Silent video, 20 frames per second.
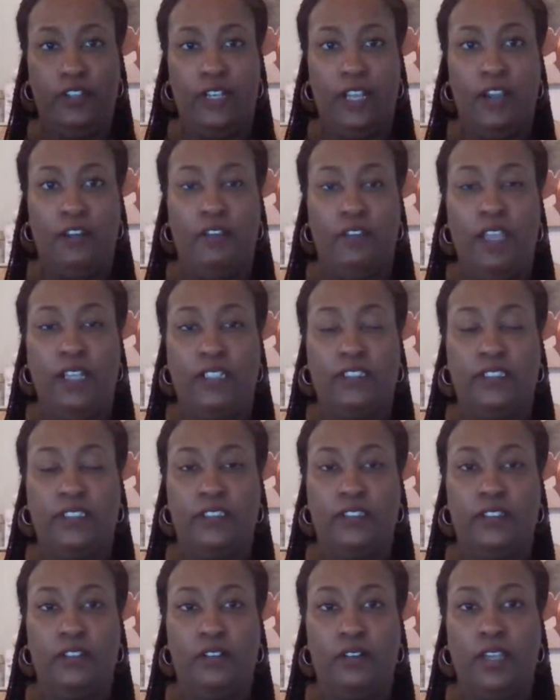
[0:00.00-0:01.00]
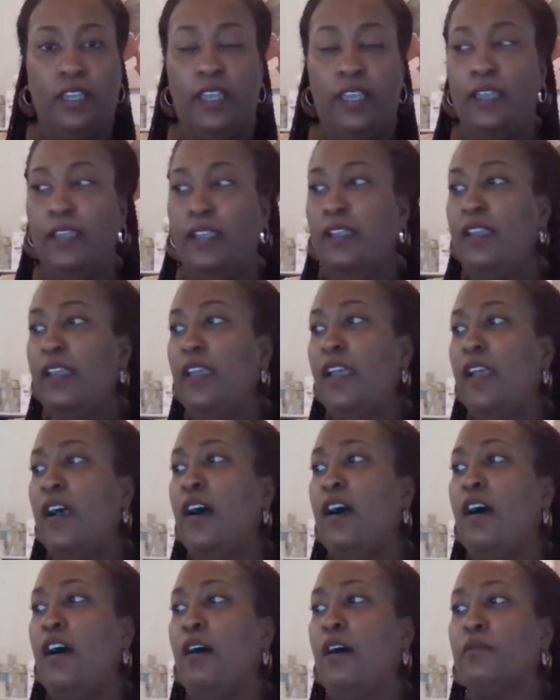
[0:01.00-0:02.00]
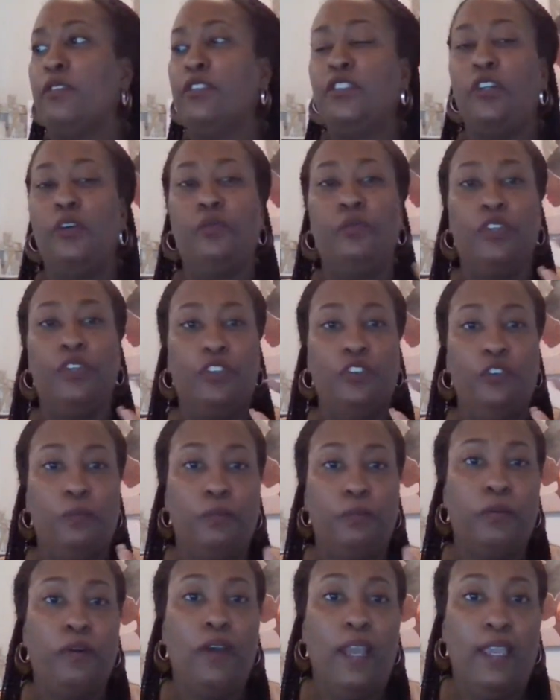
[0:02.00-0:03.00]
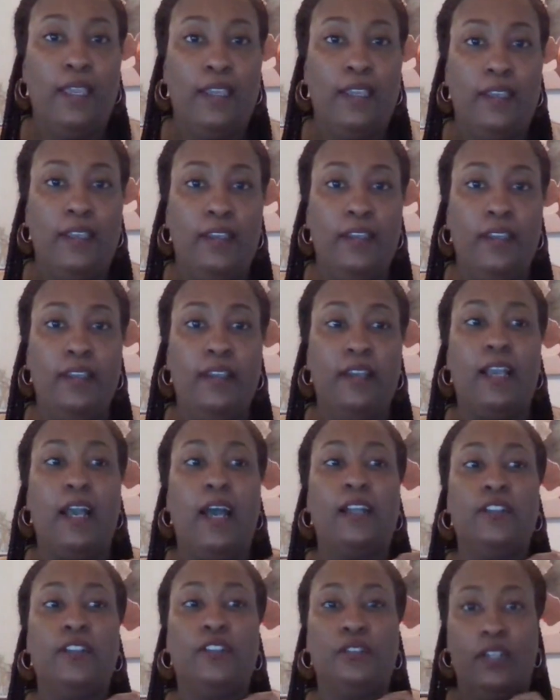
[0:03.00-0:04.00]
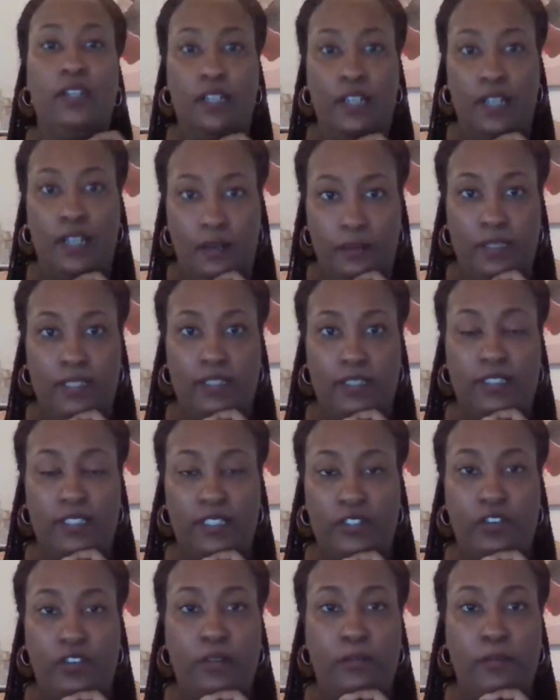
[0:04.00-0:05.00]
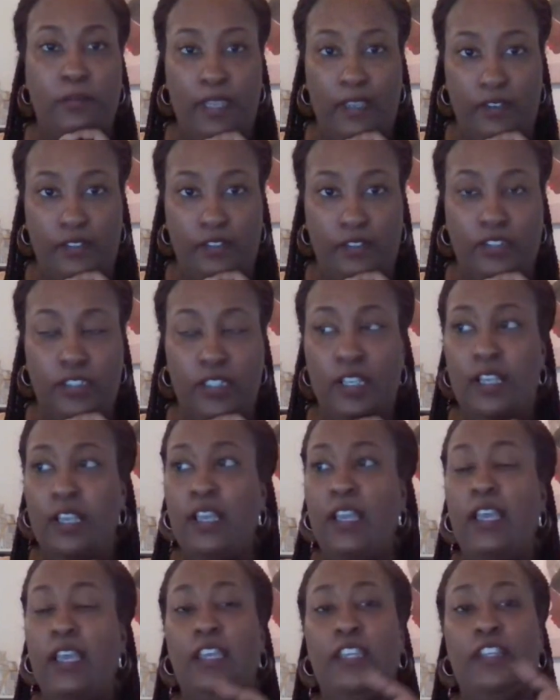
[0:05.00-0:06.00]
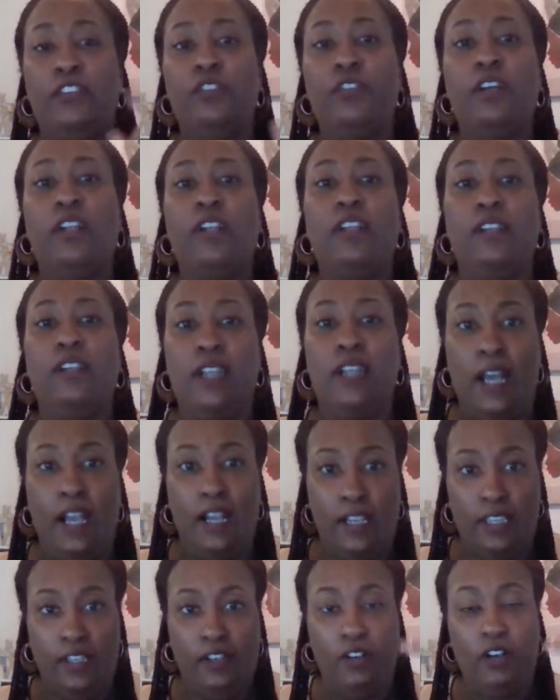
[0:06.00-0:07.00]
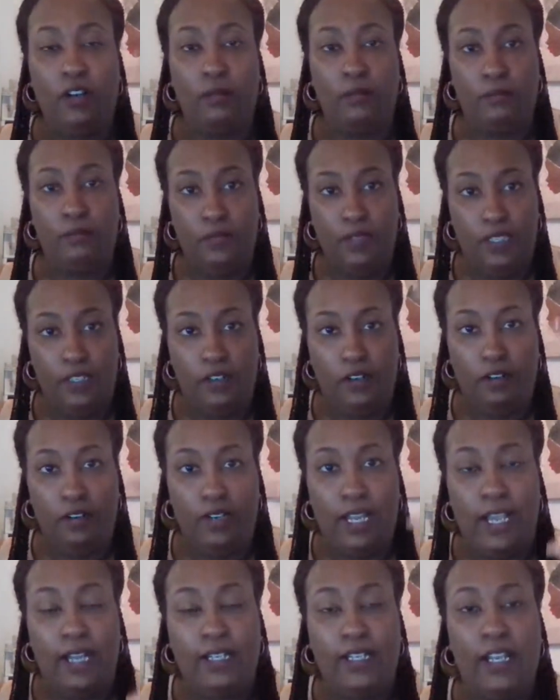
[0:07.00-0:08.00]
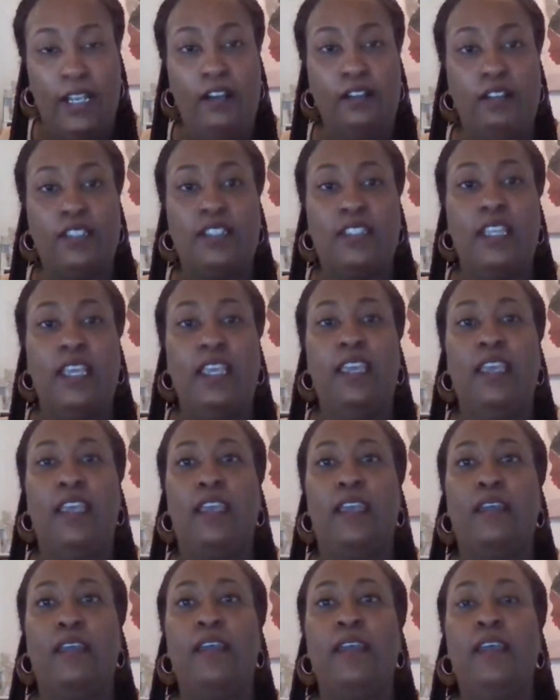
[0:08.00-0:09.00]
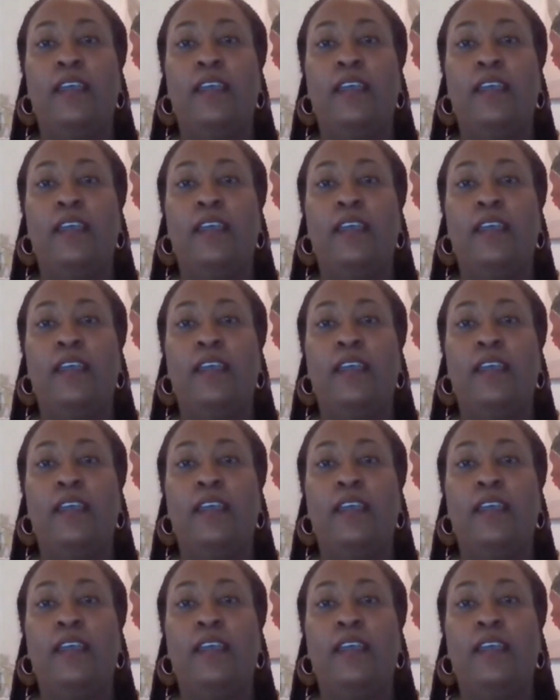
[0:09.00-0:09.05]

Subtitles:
directions, okay? So when you pray, God is going to come into your marriage. And he's going to knock down the sand,